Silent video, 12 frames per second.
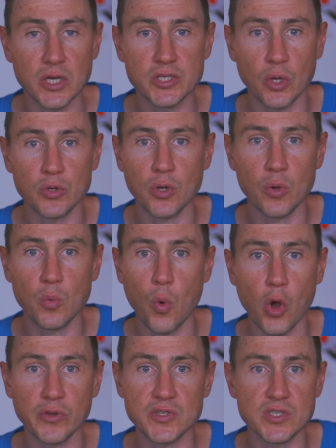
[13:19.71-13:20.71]
I don't know
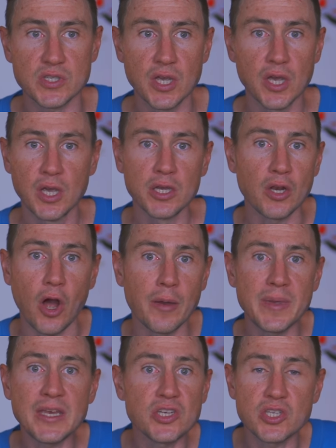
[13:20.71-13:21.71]
what's, you know,
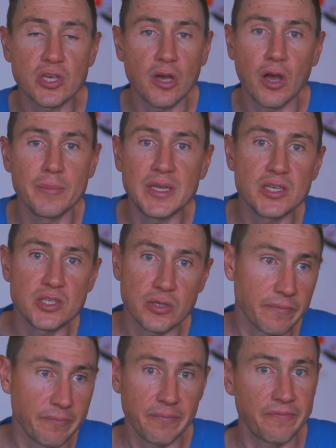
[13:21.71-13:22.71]
I'm
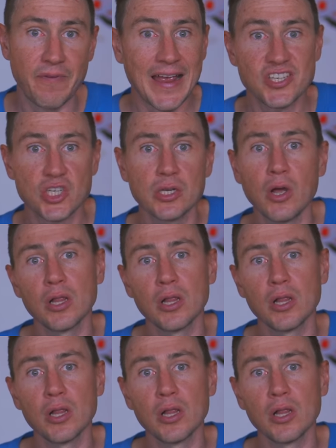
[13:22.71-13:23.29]
into fashion.